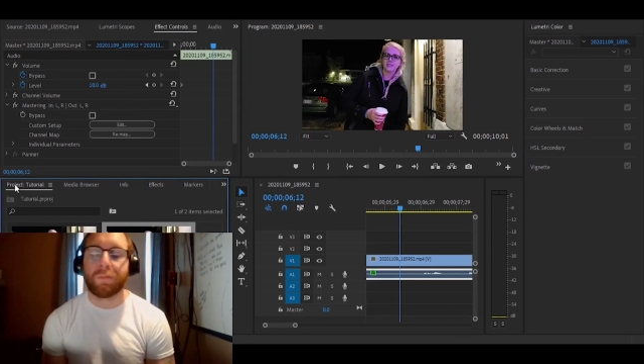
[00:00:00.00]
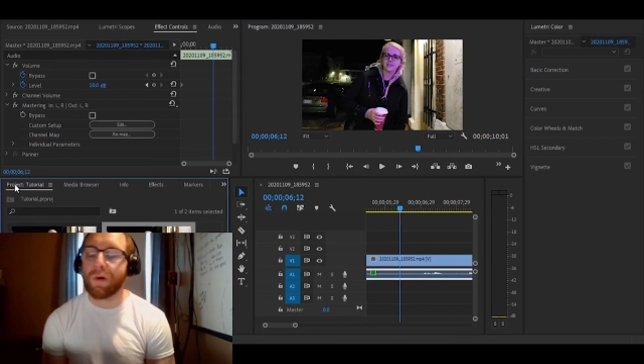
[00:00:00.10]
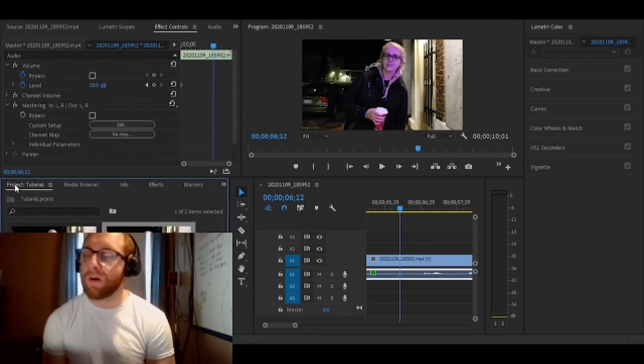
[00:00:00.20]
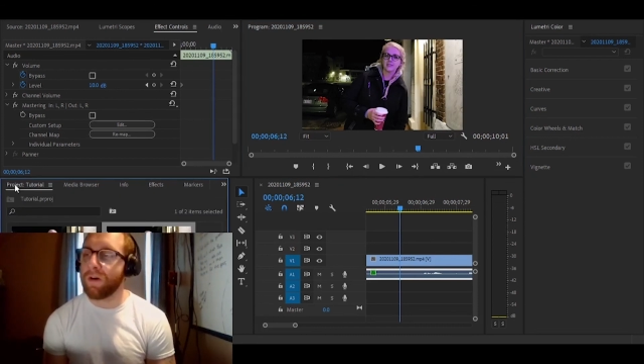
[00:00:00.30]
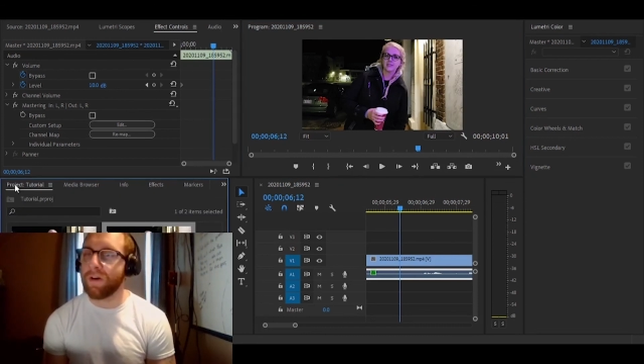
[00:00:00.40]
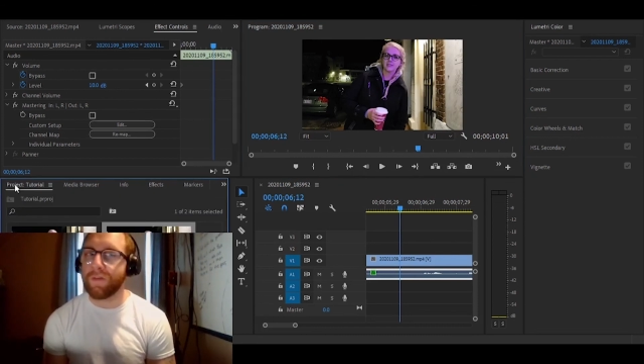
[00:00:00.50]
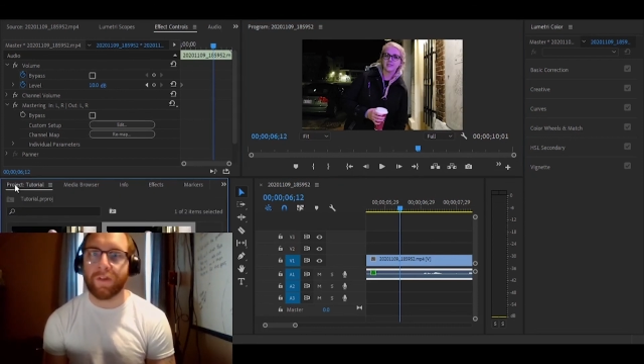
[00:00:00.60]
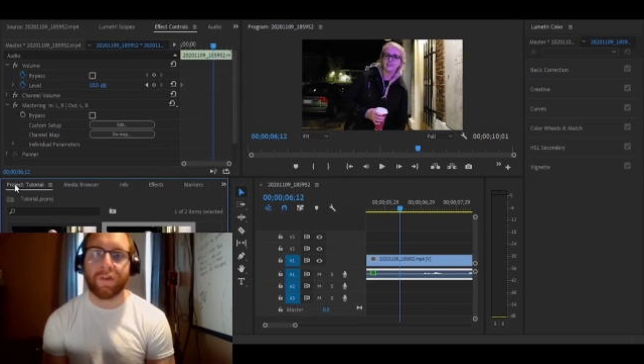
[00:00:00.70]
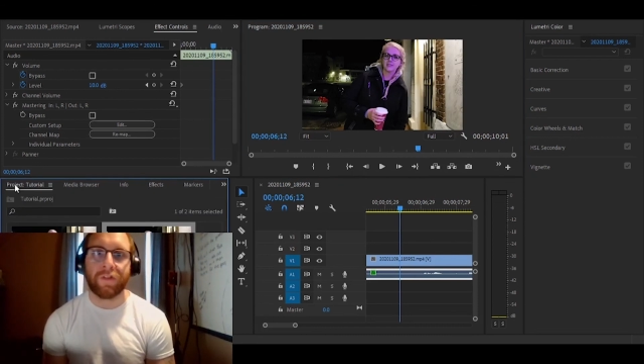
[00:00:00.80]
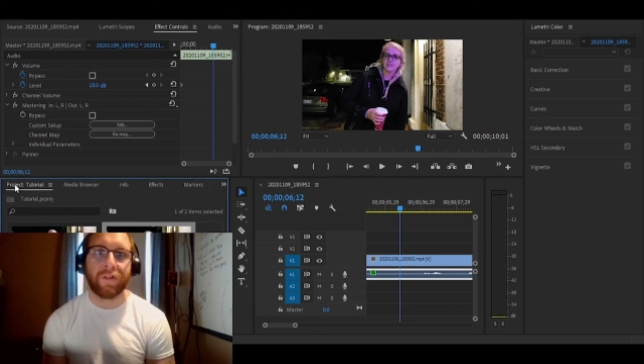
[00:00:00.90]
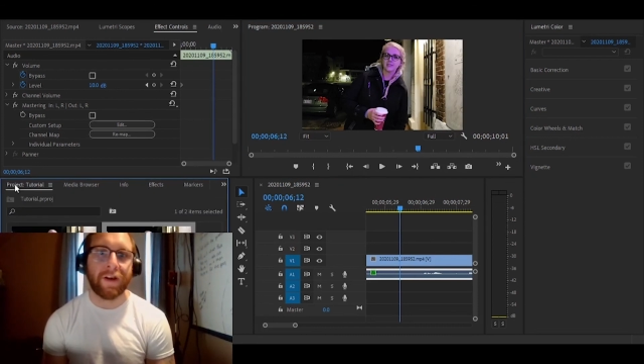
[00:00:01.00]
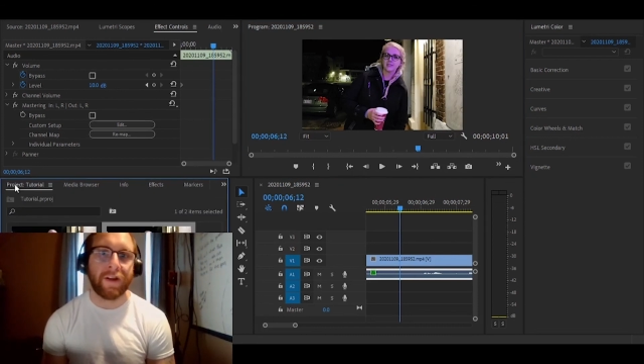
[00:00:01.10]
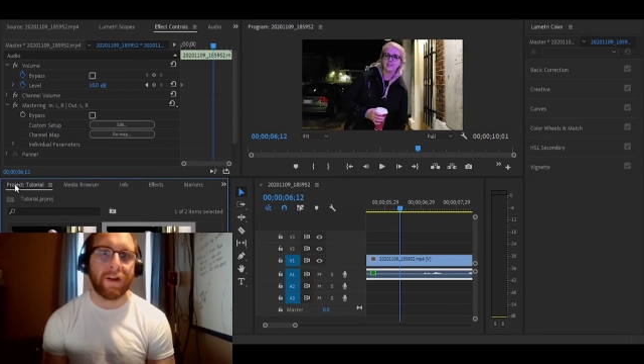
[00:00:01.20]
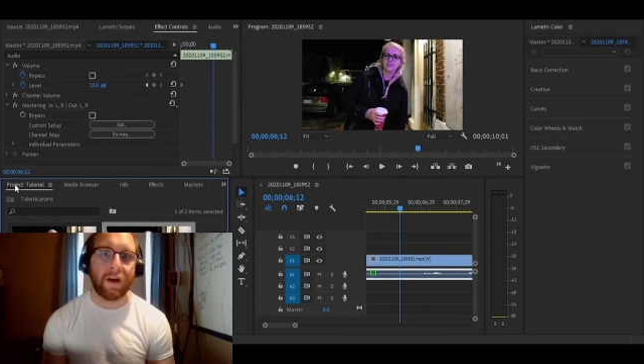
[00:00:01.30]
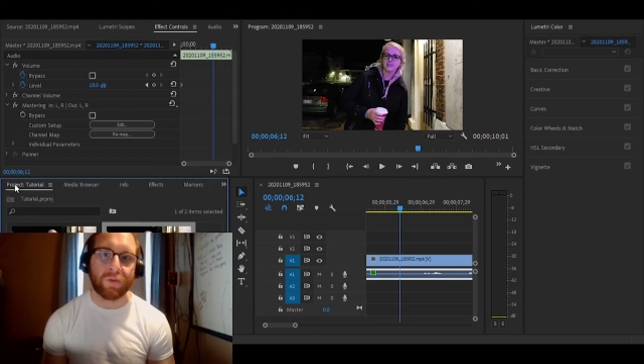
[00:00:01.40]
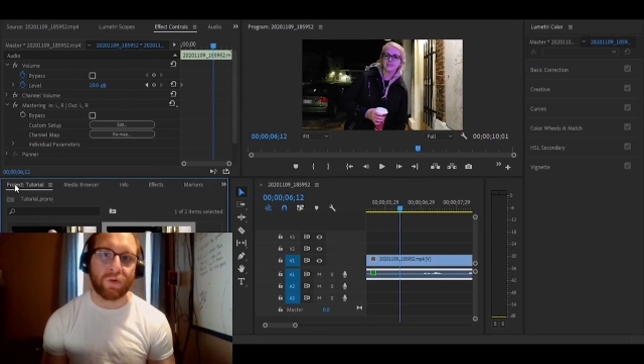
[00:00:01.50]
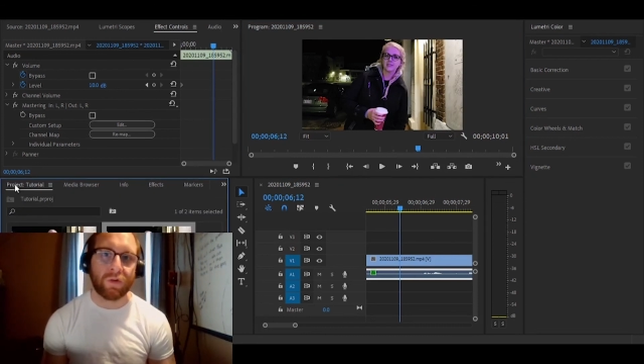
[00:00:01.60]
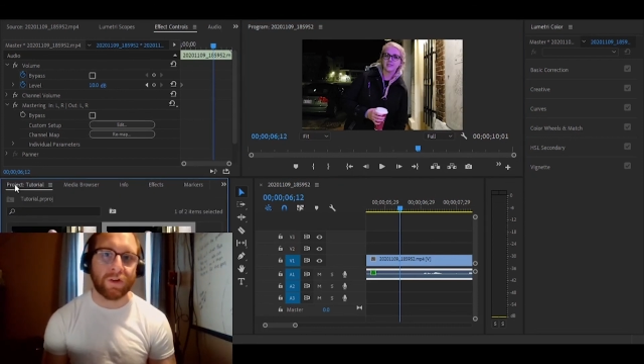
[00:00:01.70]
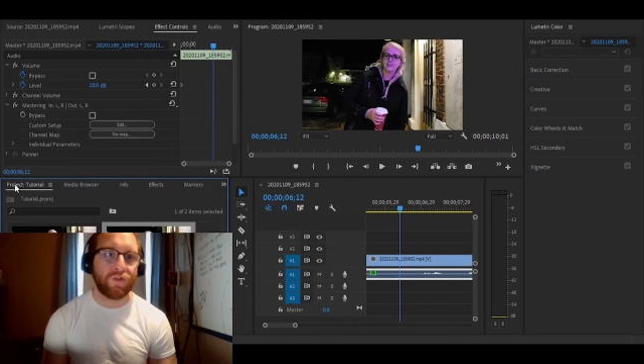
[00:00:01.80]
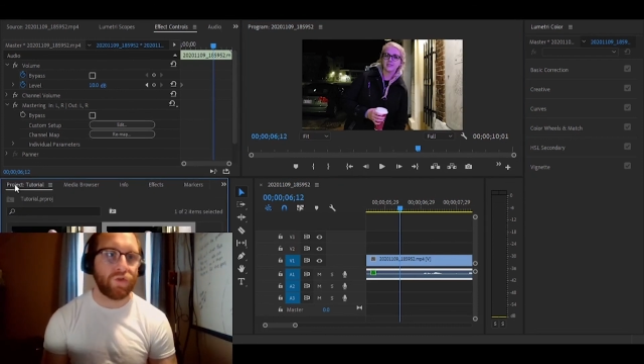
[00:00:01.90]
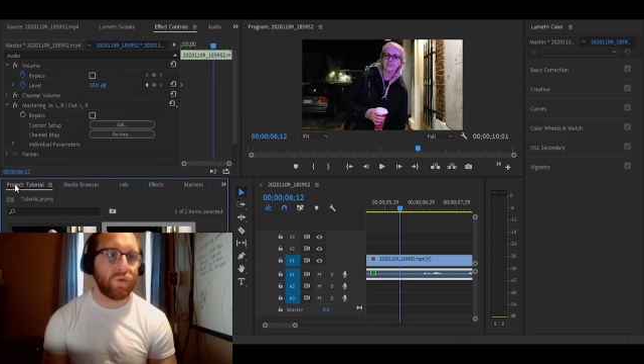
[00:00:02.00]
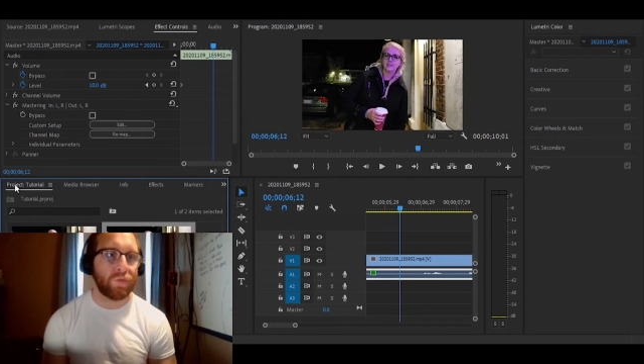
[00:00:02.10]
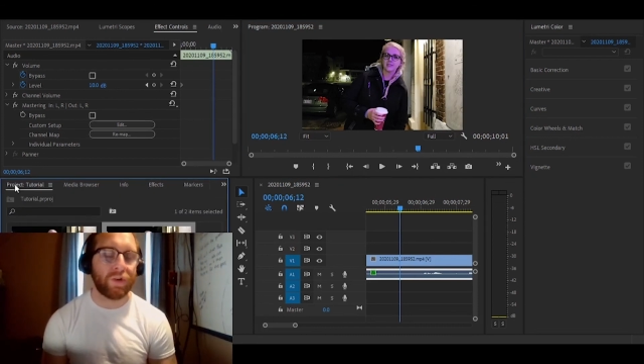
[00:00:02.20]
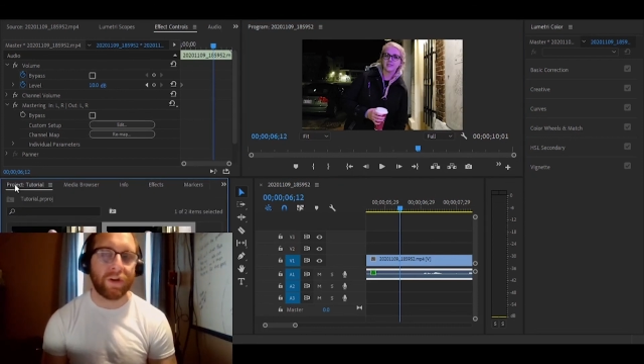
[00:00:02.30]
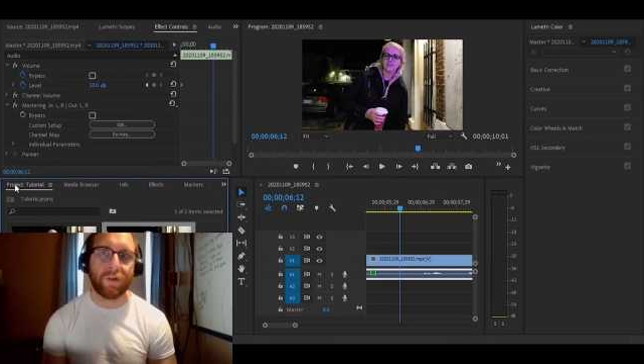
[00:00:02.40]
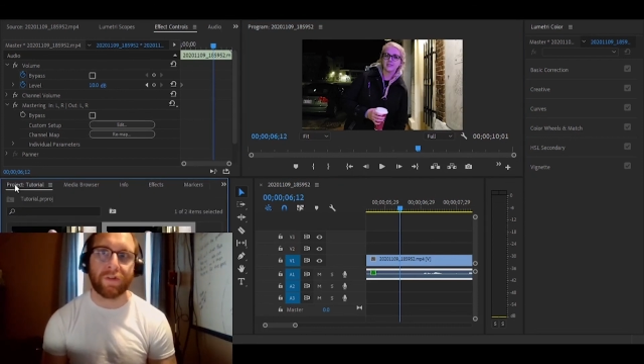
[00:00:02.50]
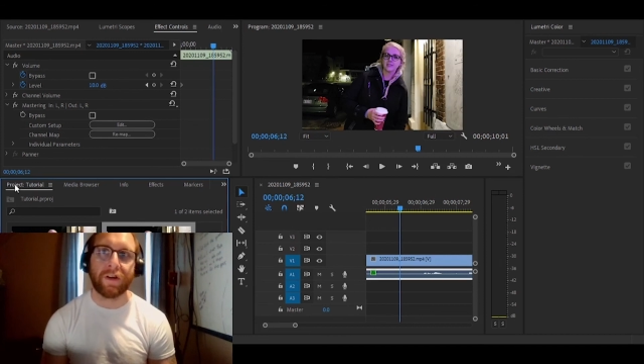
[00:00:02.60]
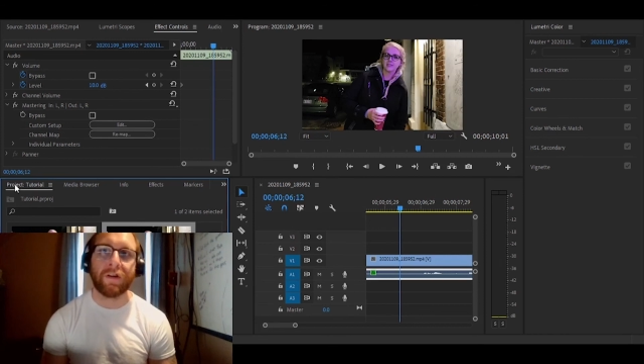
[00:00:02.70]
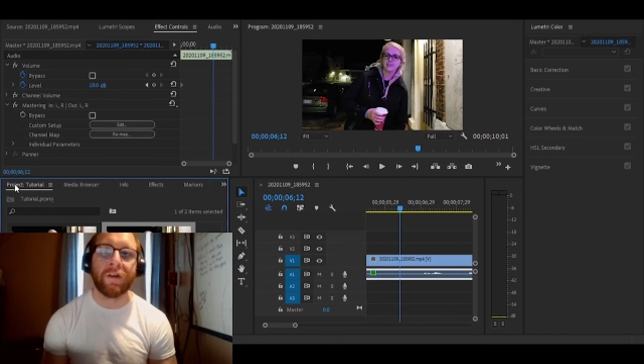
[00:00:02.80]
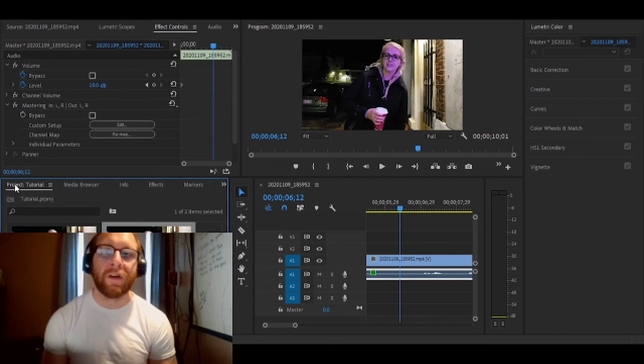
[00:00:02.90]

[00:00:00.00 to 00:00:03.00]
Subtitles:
part of this that I'm going to put out there,